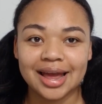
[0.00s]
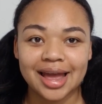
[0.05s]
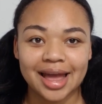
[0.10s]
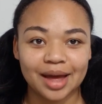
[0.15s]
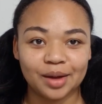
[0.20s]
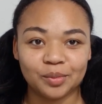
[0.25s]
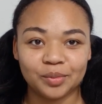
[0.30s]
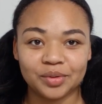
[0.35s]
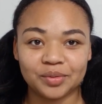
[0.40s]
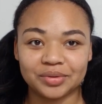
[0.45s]

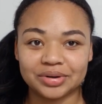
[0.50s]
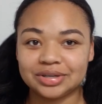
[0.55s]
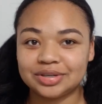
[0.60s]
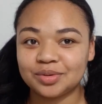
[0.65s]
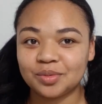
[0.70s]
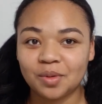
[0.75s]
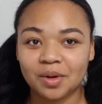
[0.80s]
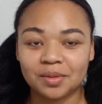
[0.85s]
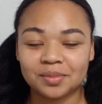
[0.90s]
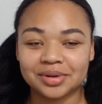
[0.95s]
And we went to
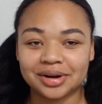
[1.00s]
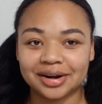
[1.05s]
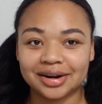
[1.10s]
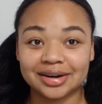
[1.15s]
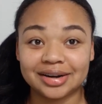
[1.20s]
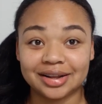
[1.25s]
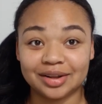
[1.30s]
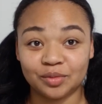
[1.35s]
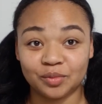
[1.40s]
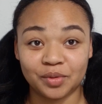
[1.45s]
Walmart
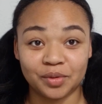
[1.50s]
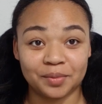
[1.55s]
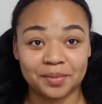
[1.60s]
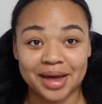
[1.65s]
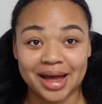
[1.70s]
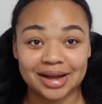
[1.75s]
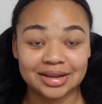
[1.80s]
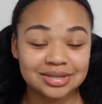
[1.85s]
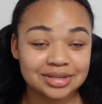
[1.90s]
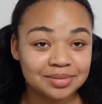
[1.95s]
and we were
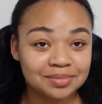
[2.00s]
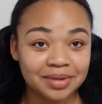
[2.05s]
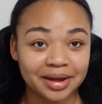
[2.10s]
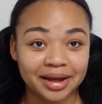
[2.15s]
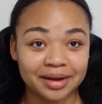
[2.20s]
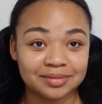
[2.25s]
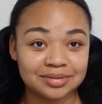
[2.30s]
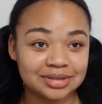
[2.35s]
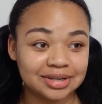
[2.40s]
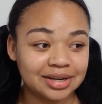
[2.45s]
passing by.
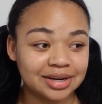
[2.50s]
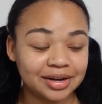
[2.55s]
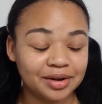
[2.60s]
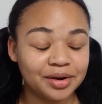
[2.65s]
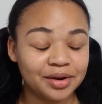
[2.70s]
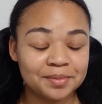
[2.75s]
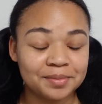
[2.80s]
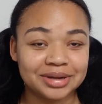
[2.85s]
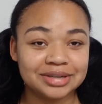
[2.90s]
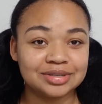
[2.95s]
I was gonna go
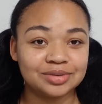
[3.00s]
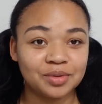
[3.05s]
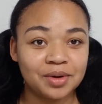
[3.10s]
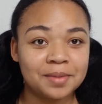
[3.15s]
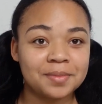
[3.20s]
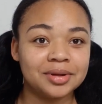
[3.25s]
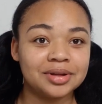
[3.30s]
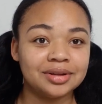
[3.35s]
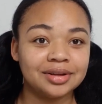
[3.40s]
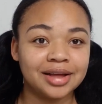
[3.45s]
get my soy
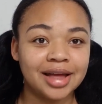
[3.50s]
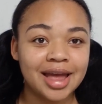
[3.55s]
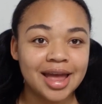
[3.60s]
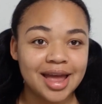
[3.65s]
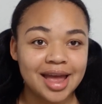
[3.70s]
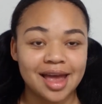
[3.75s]
milk.